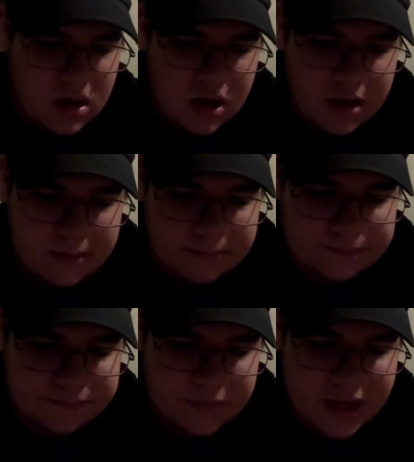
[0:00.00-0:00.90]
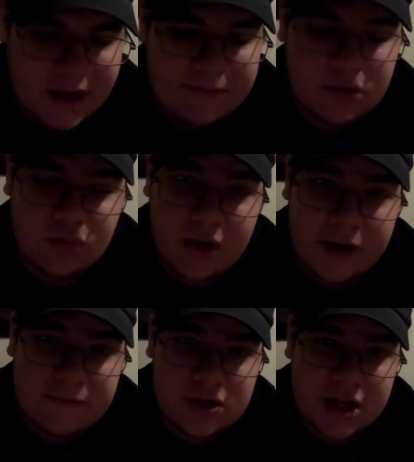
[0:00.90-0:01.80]
they haven't
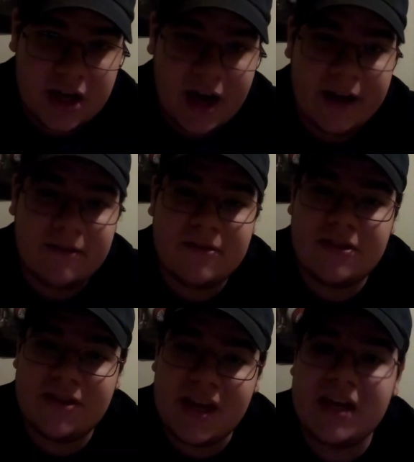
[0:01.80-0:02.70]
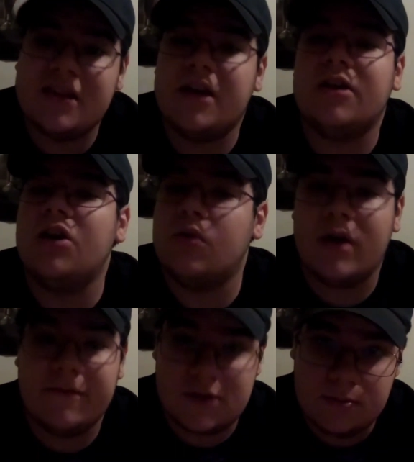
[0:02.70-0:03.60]
arrived yet. I think they're going to
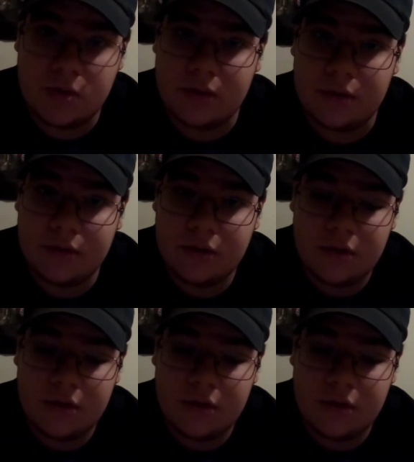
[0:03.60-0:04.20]
arrive tomorrow.